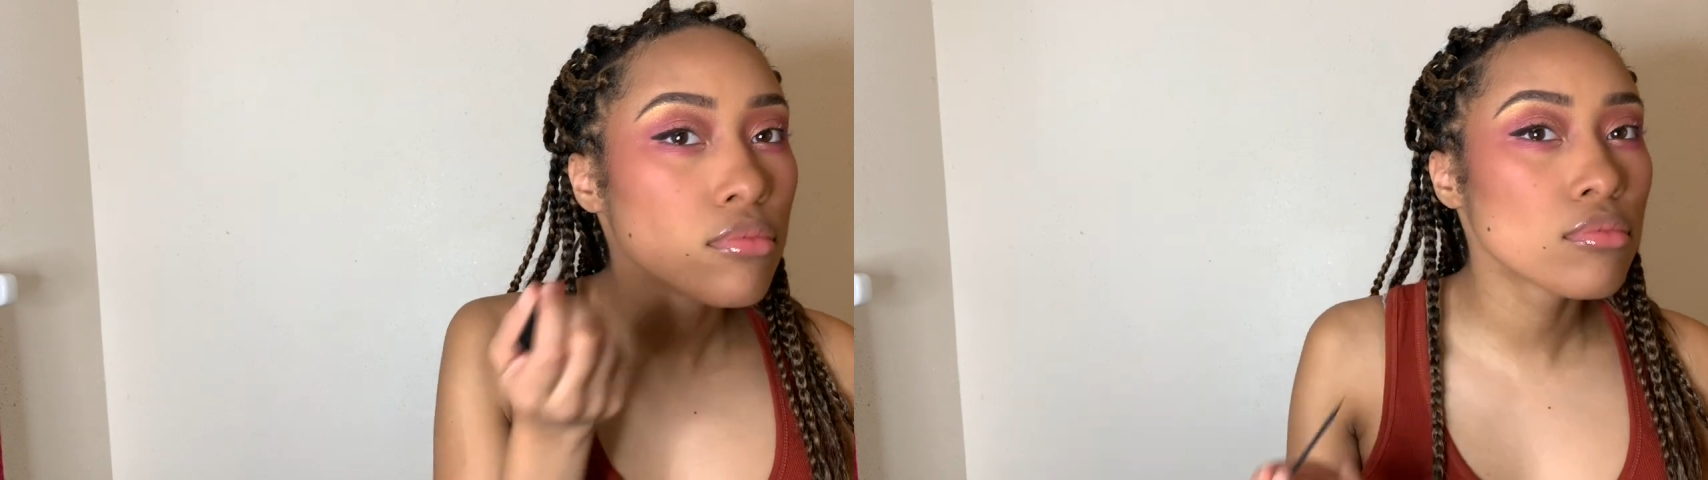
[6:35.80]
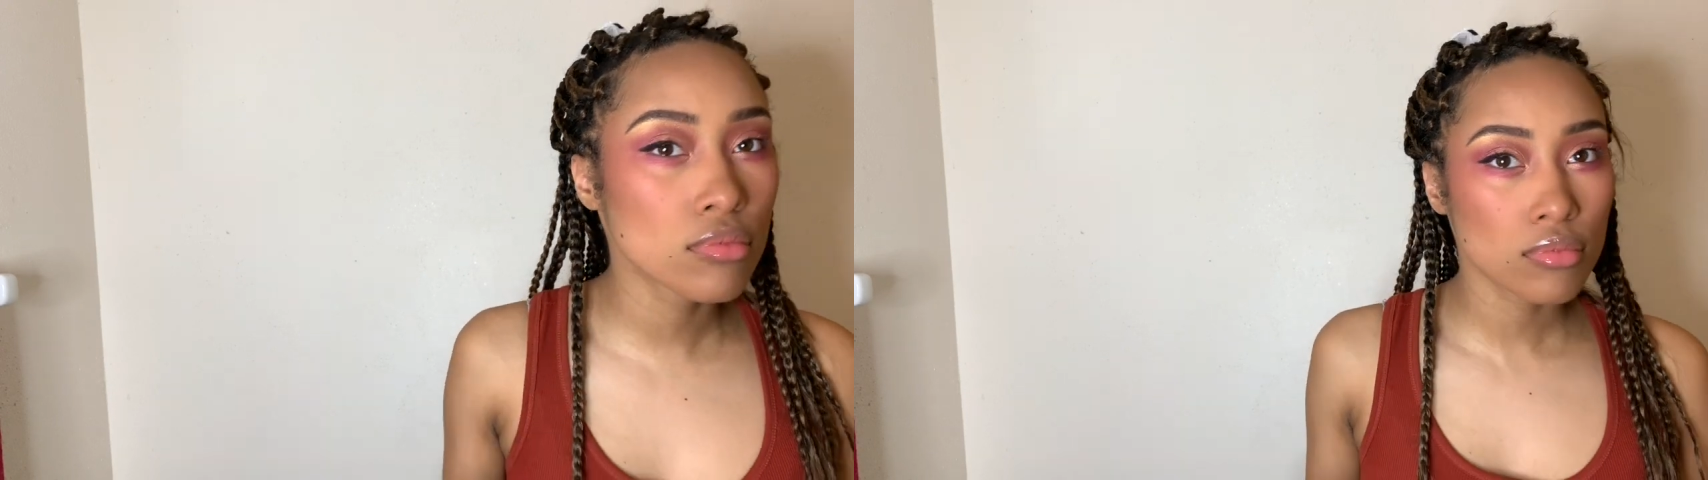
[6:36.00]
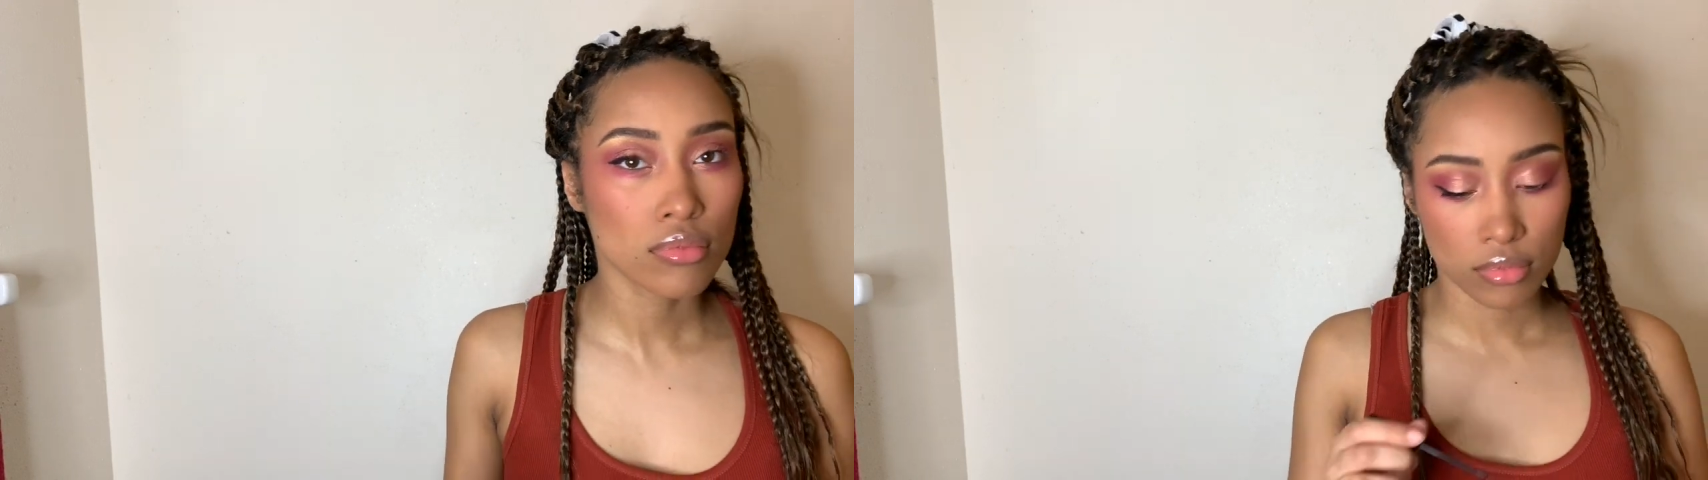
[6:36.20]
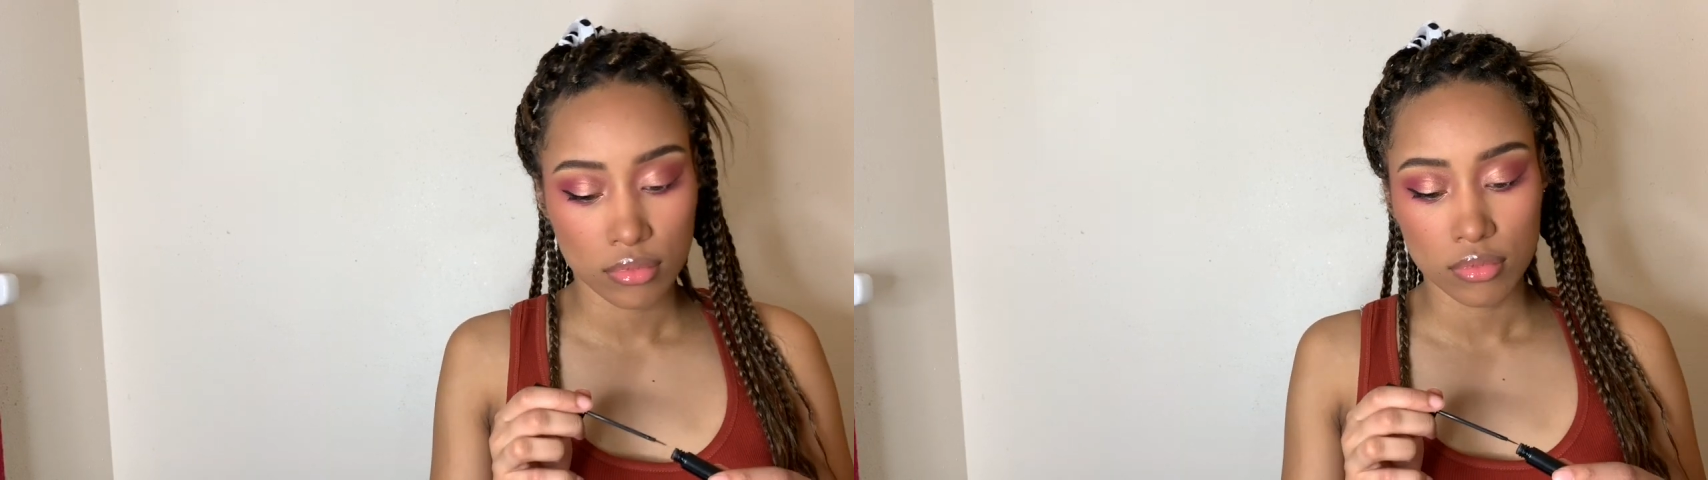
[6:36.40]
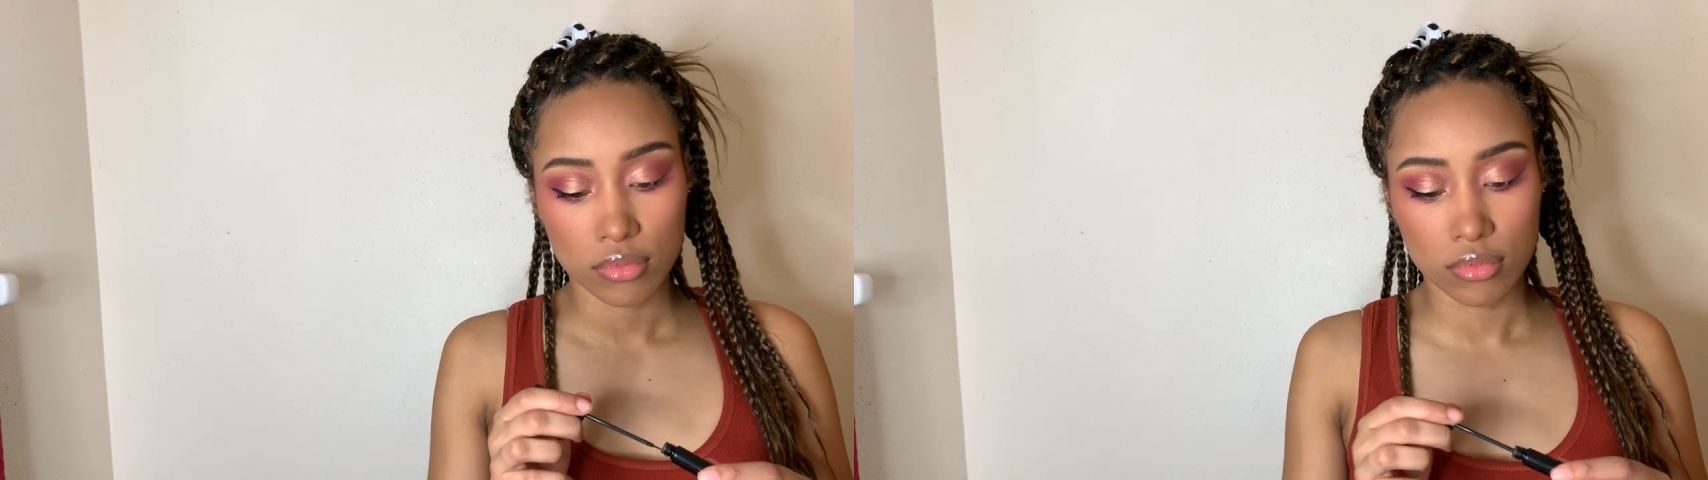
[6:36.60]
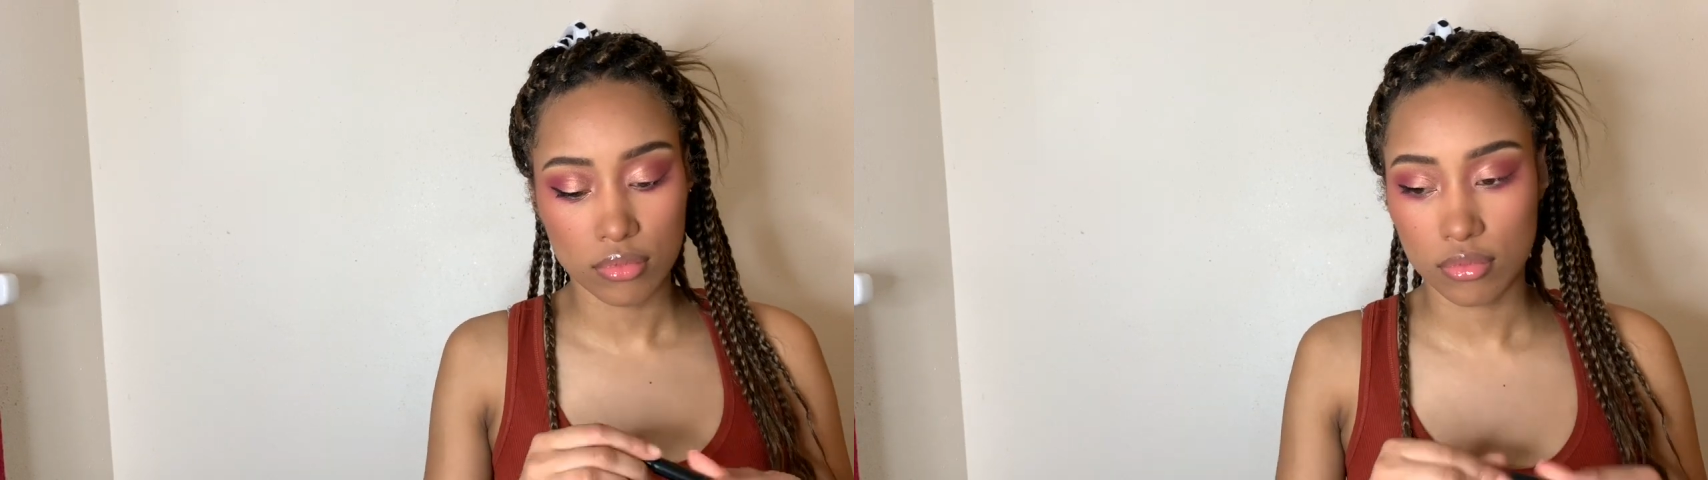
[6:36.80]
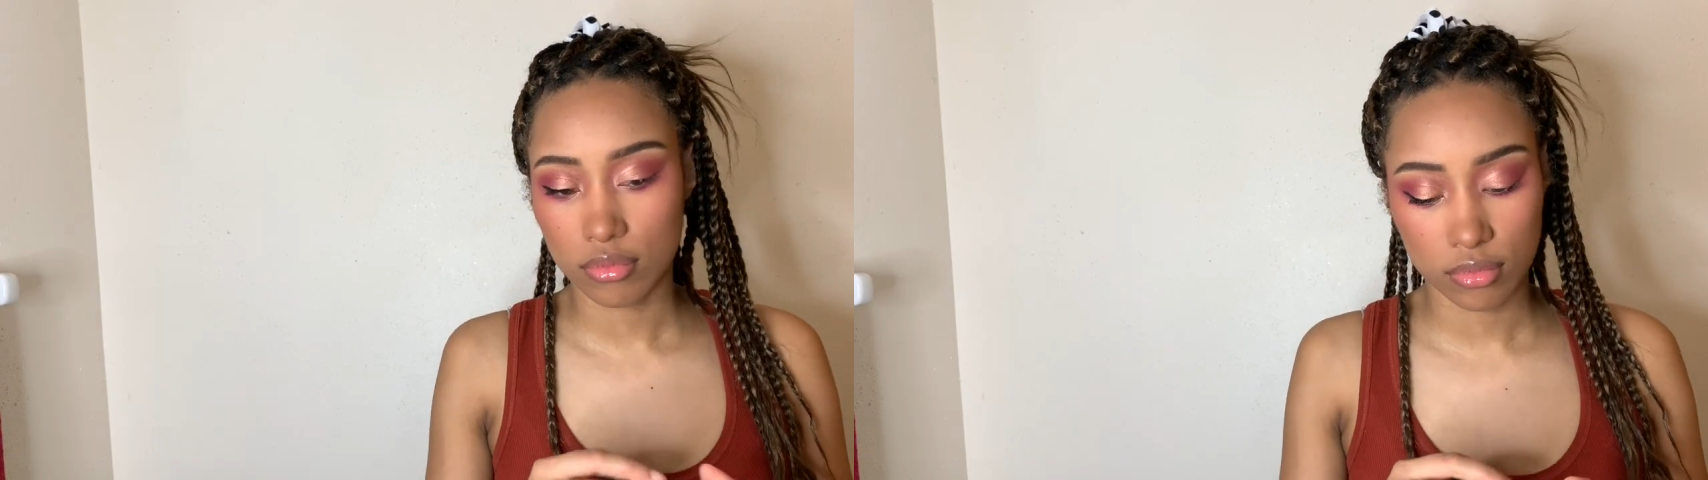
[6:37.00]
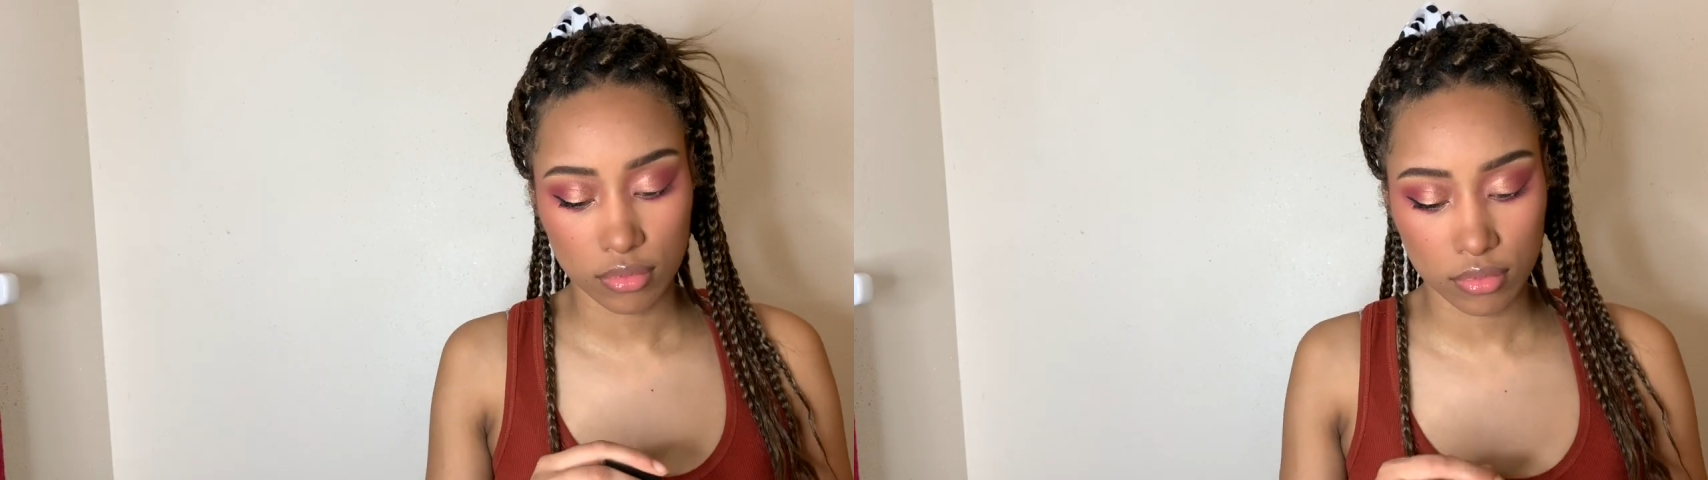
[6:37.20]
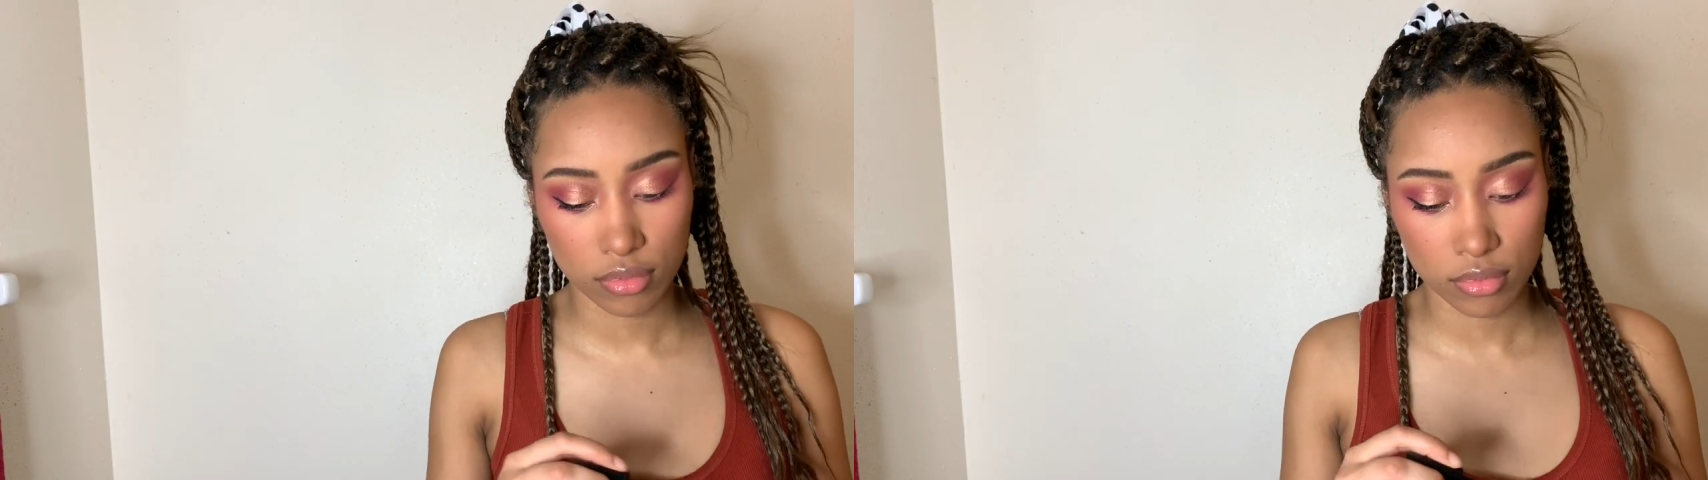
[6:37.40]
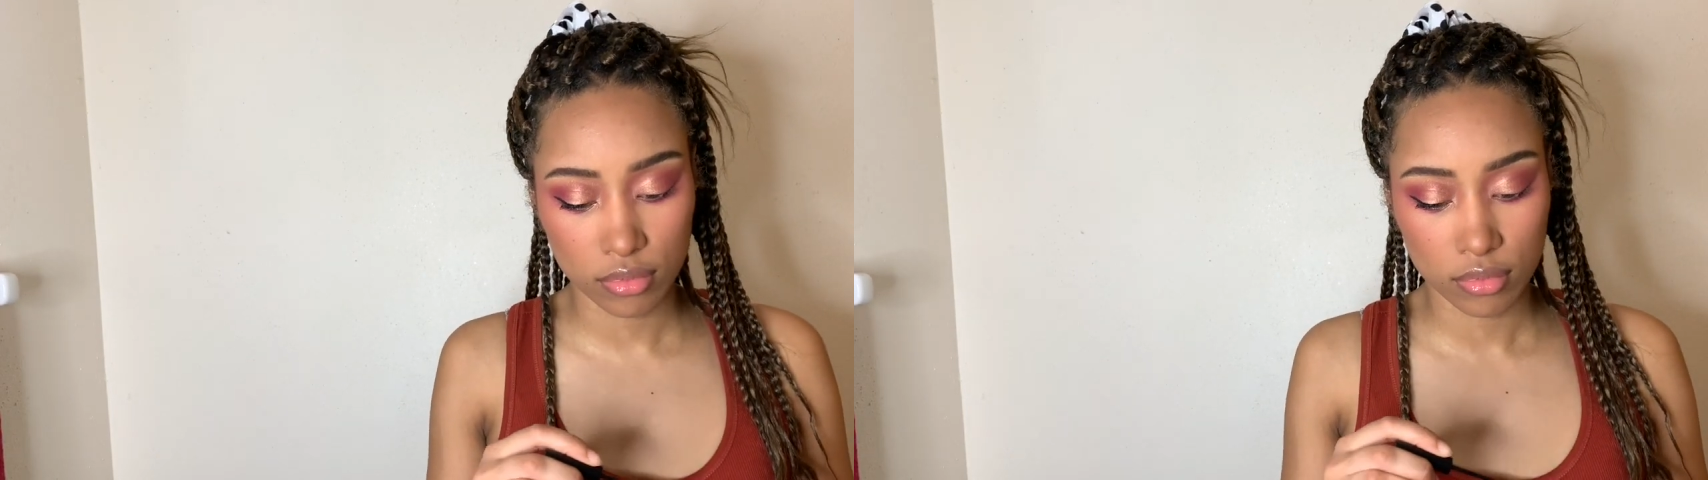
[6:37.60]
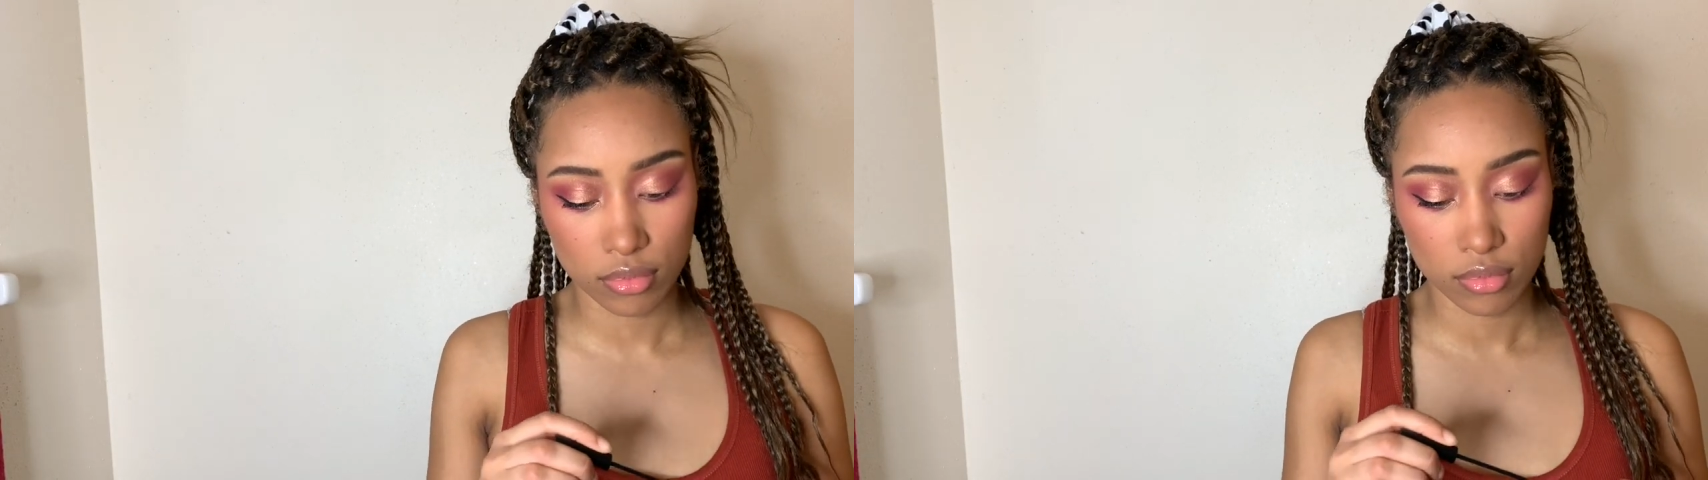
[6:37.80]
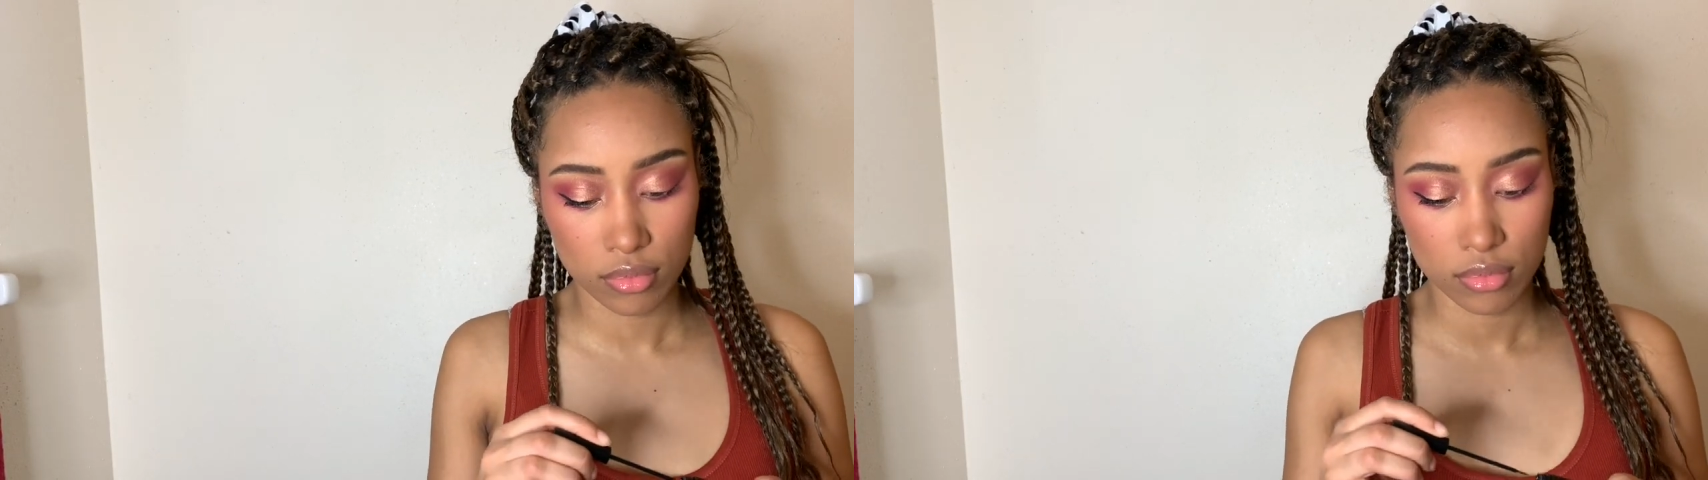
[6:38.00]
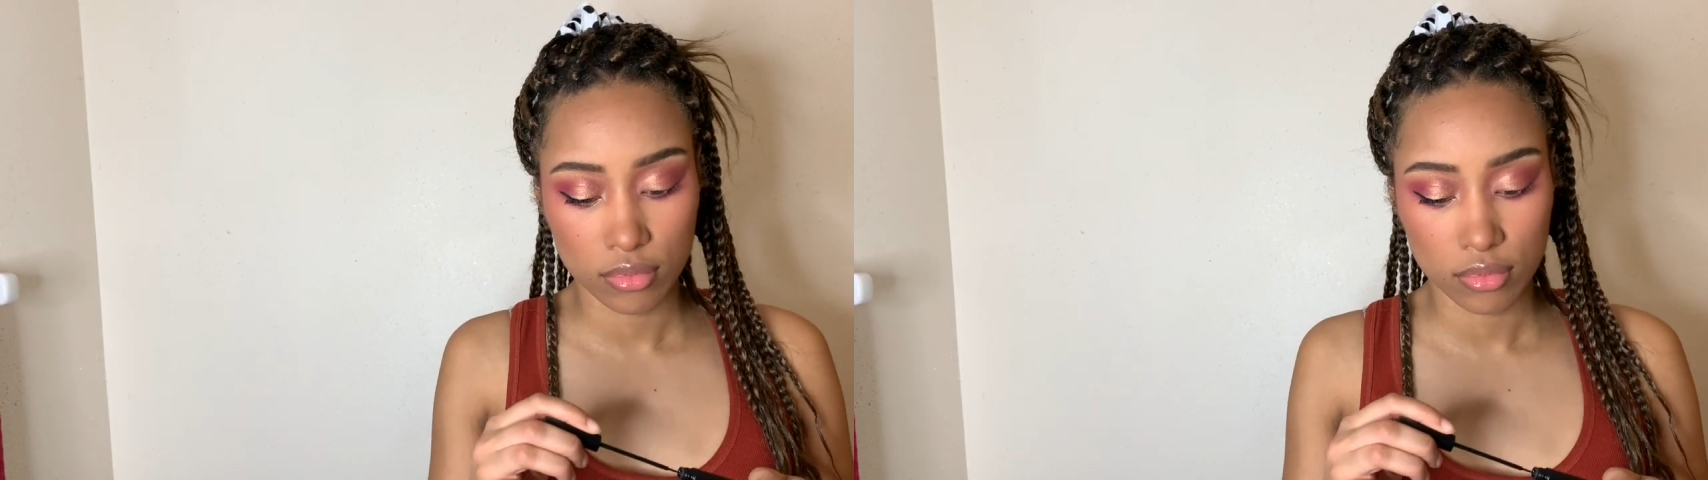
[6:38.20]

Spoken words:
one that is very similar and it works just as well,